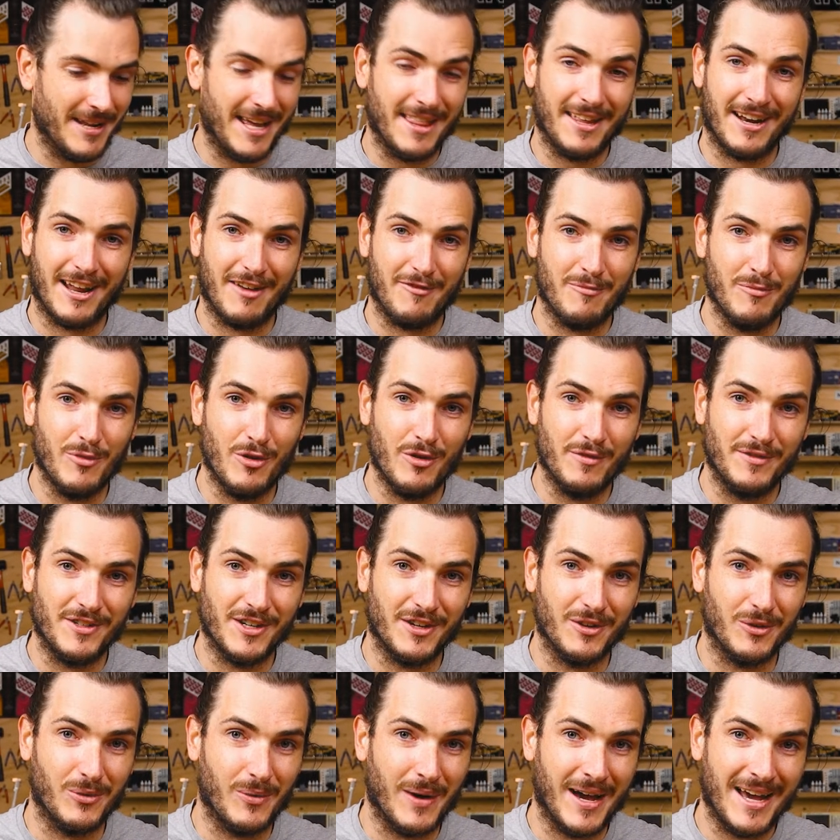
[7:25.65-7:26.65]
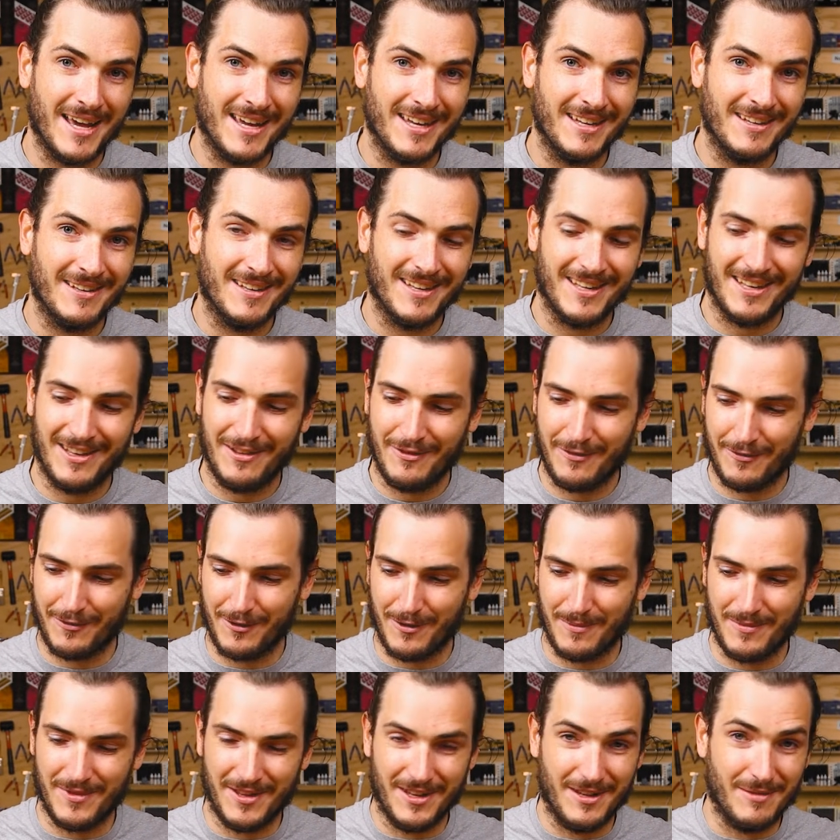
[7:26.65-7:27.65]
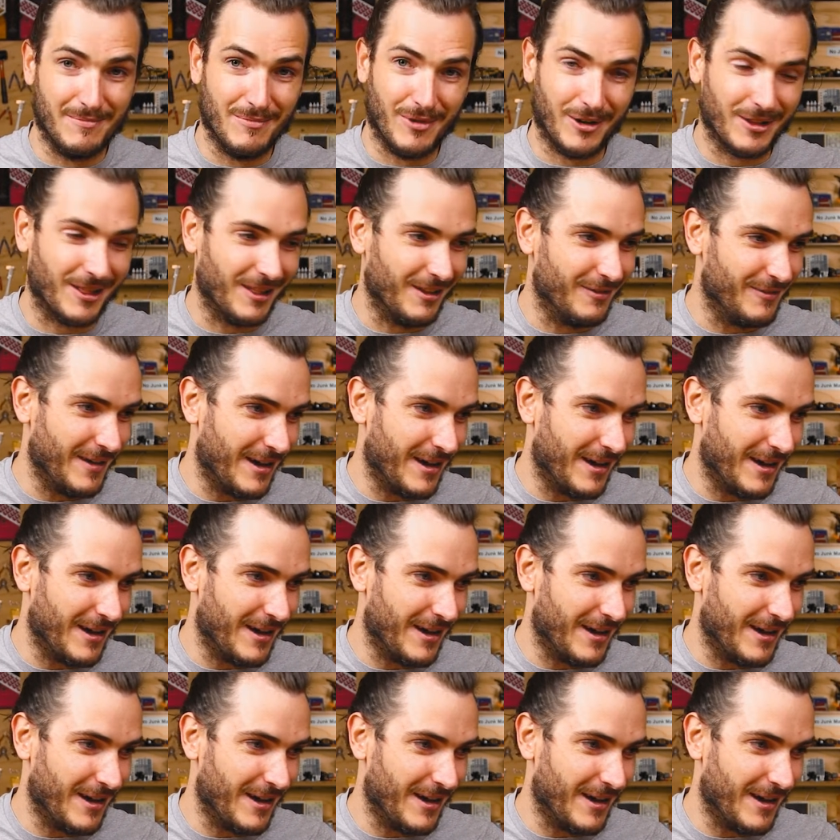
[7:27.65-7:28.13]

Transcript: Now that I've moved it away from the bottle